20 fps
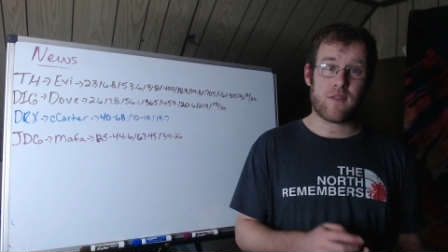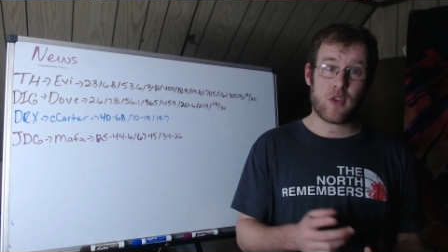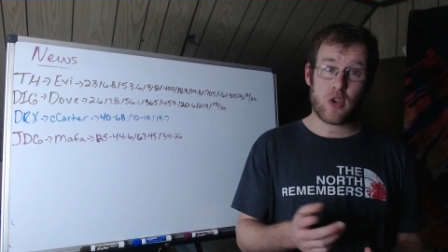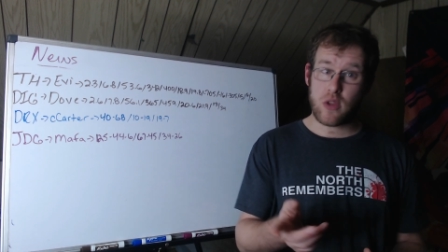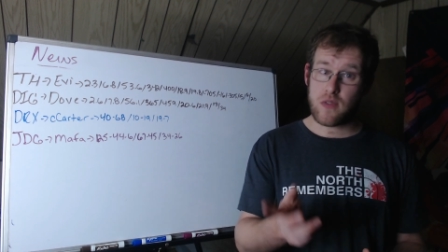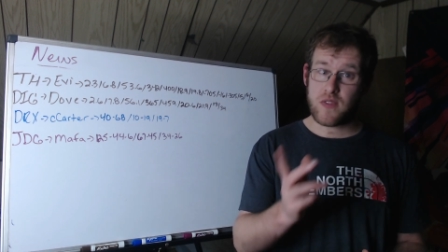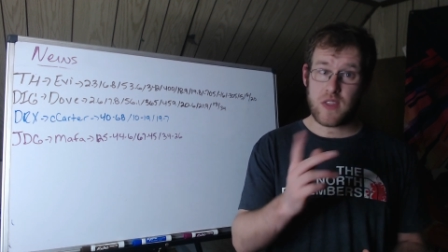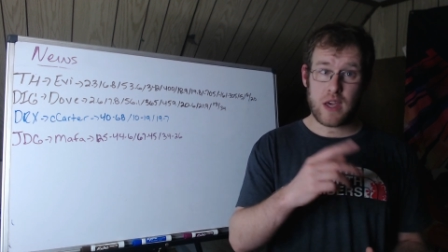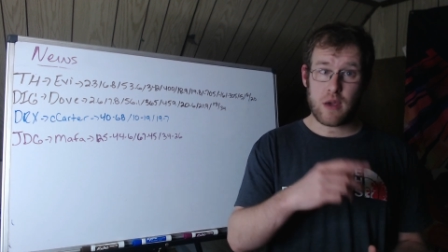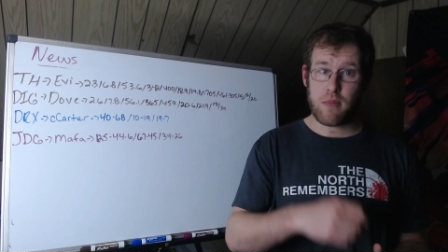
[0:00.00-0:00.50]
If
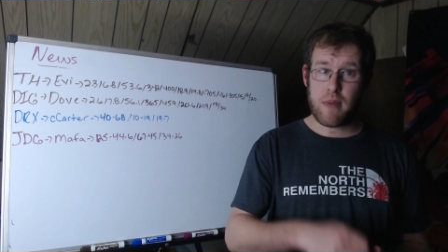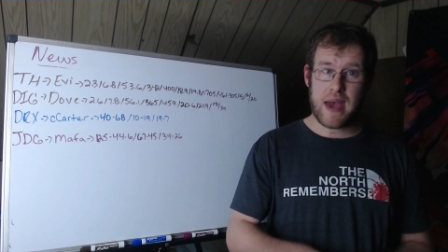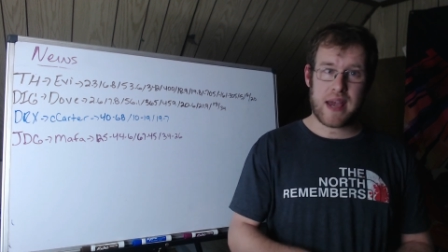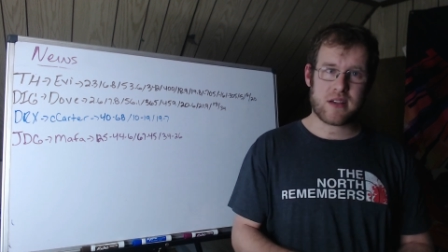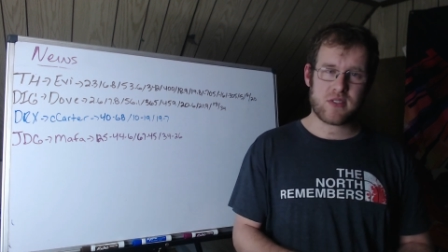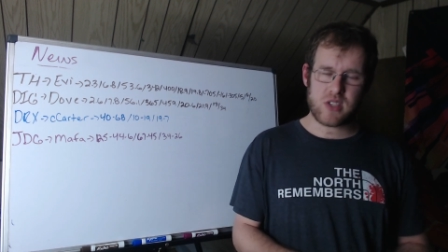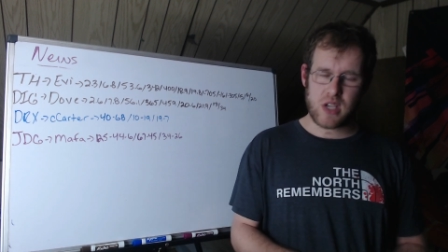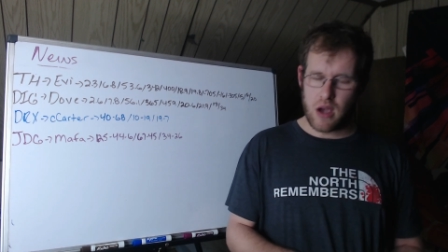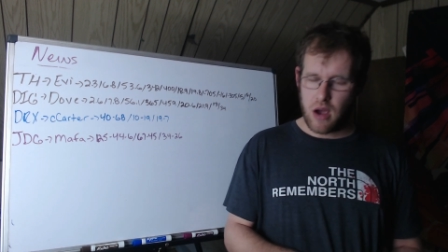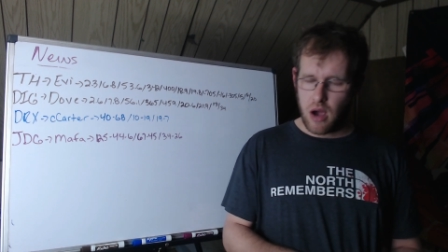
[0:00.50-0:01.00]
you can think
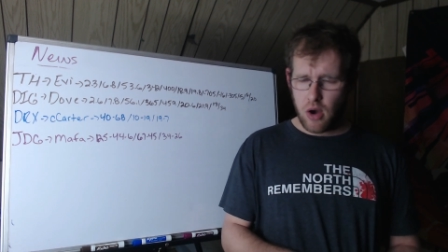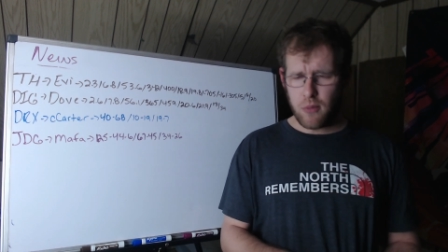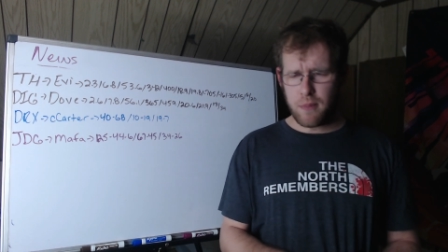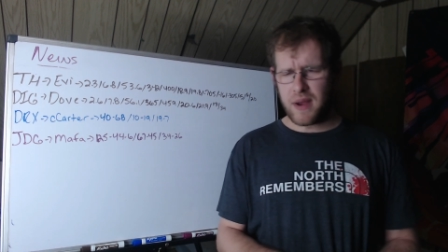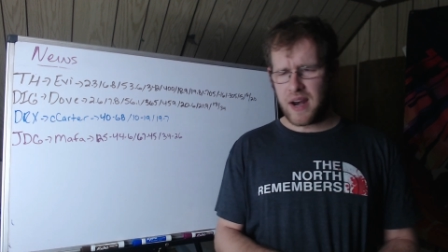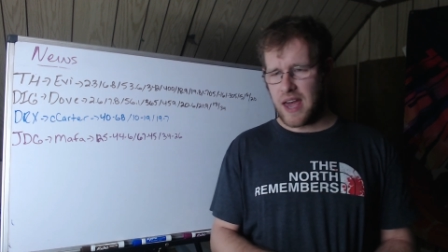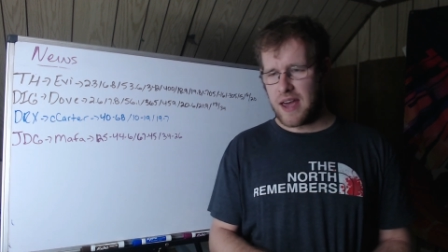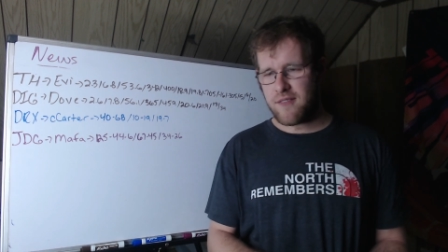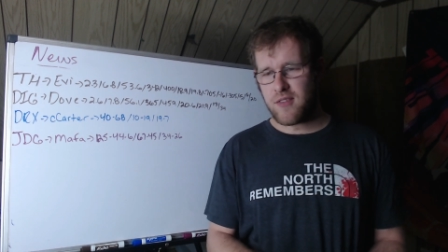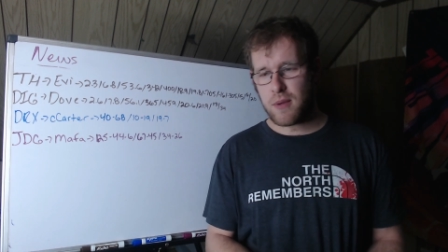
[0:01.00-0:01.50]
back and say, oh,
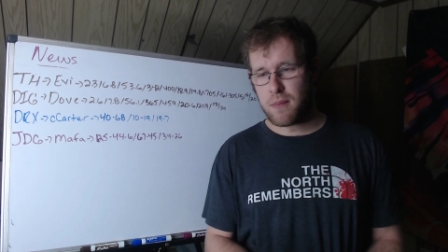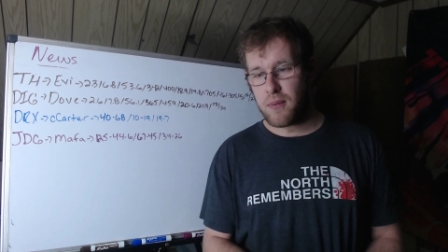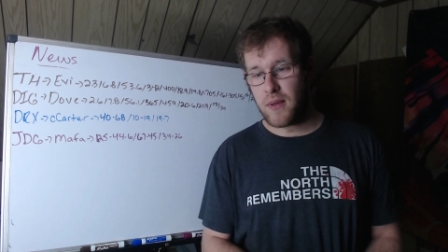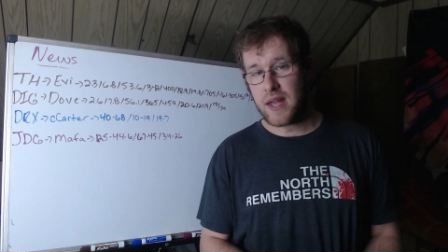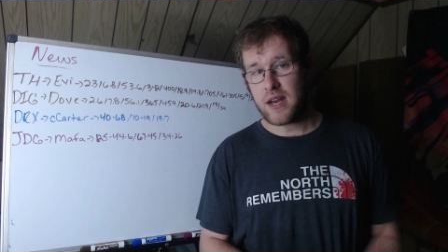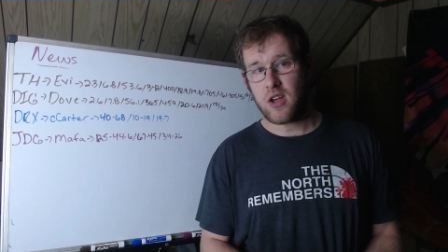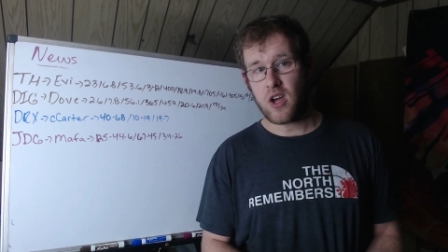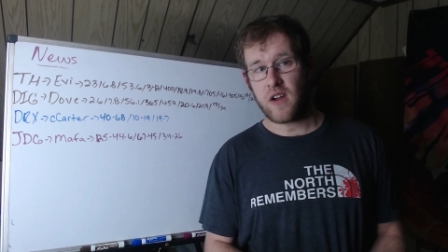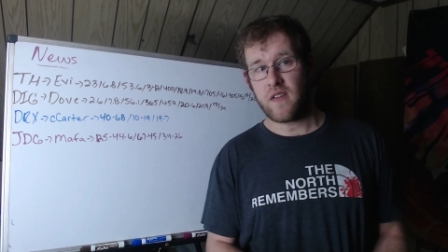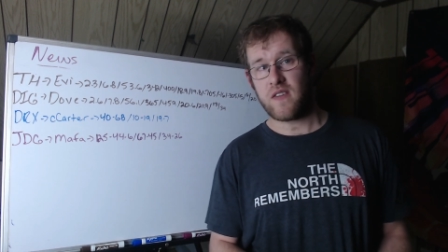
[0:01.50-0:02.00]
but Evi
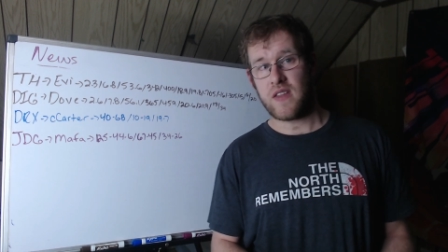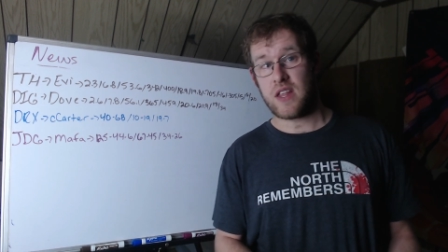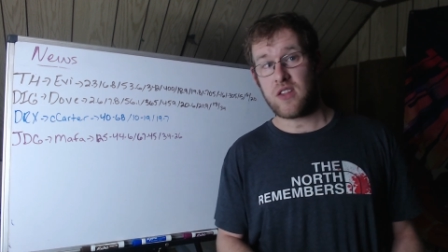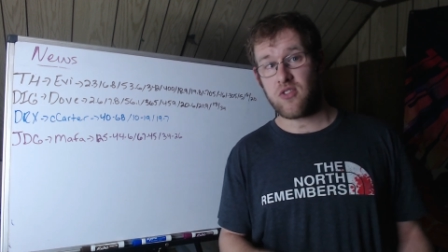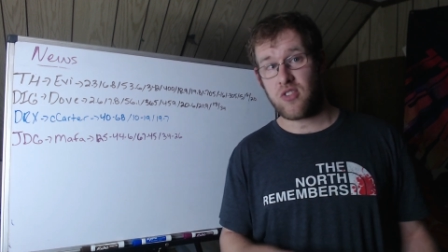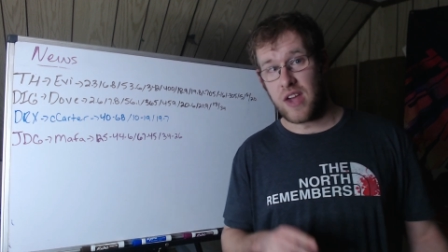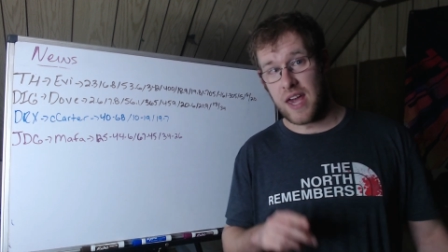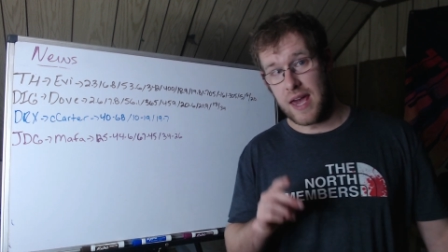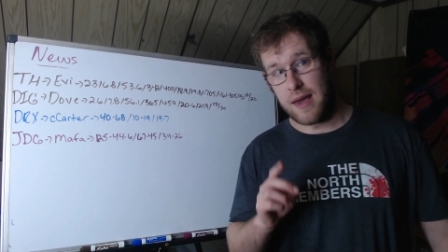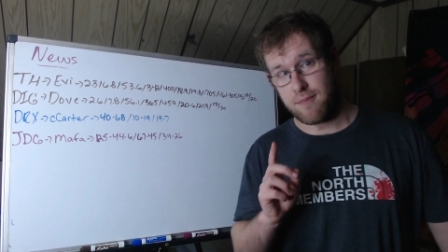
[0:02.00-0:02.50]
played good in
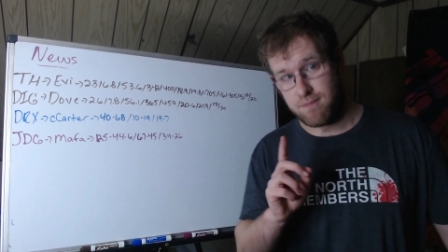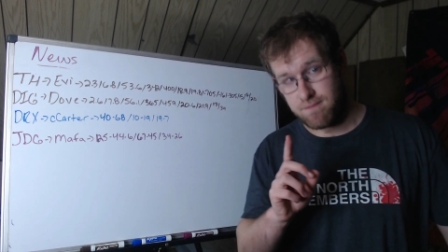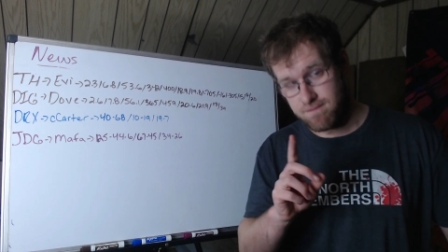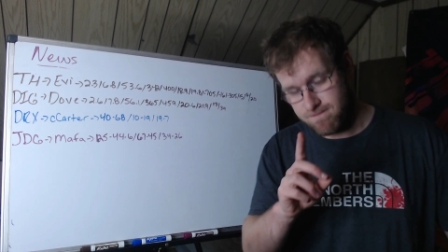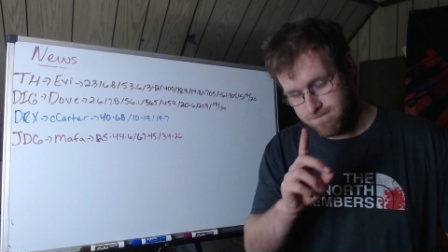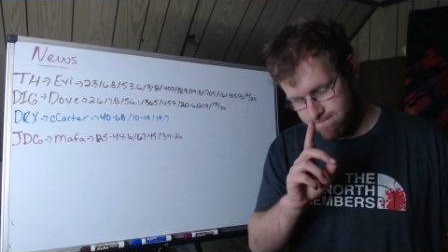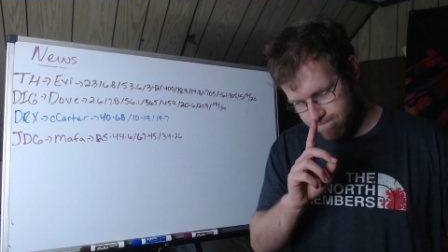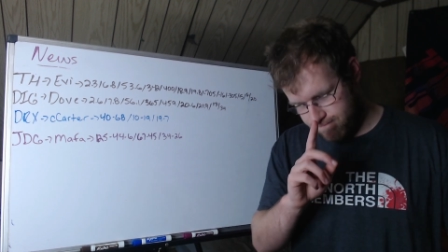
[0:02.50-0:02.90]
this game,